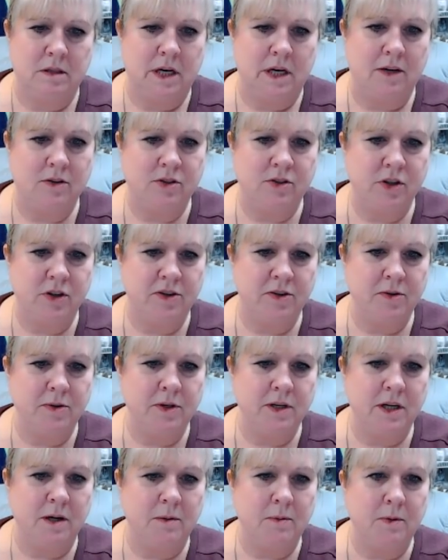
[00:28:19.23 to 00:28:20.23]
I'll show you a
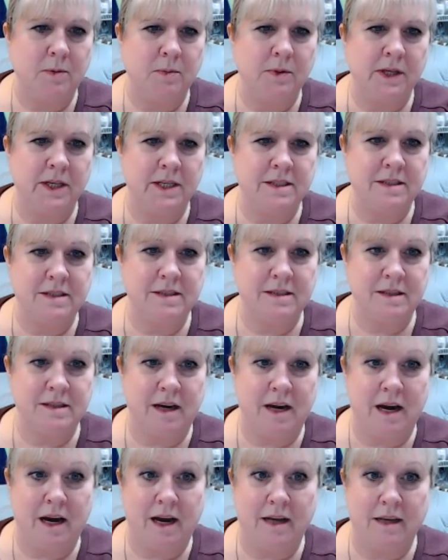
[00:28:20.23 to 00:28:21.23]
couple places that
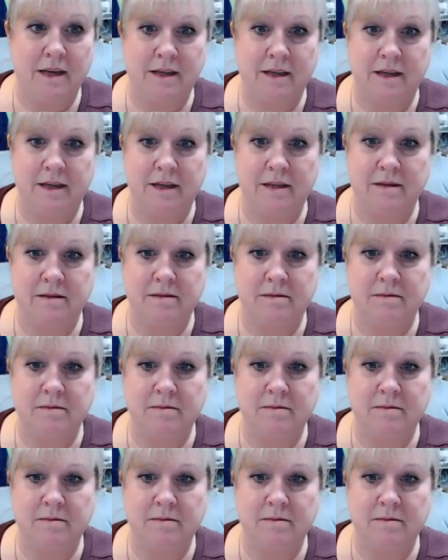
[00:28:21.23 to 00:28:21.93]
I get